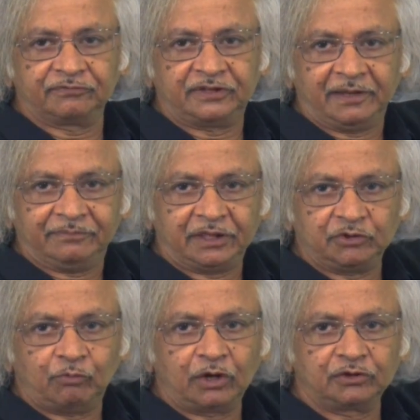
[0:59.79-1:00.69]
of them
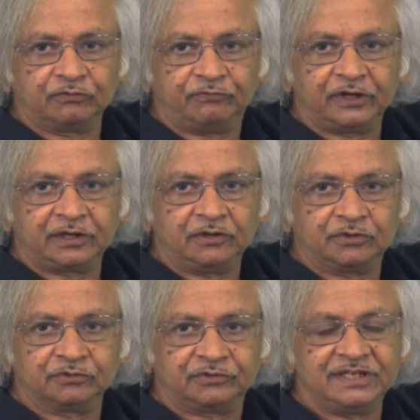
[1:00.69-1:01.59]
that you want to fit
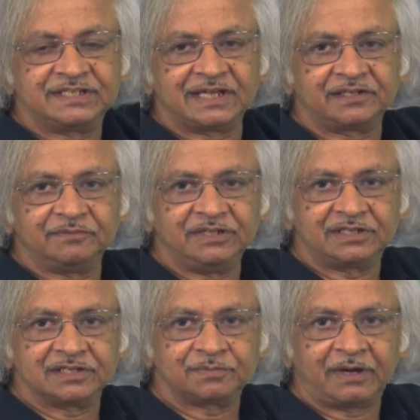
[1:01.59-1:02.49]
into 3
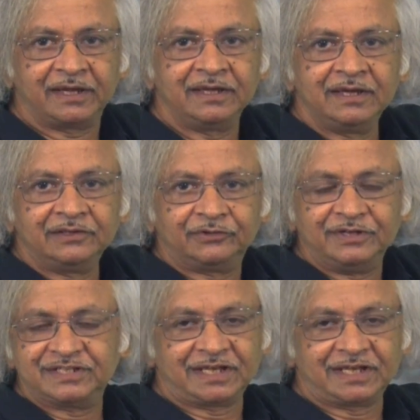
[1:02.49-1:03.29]
centimeters by 3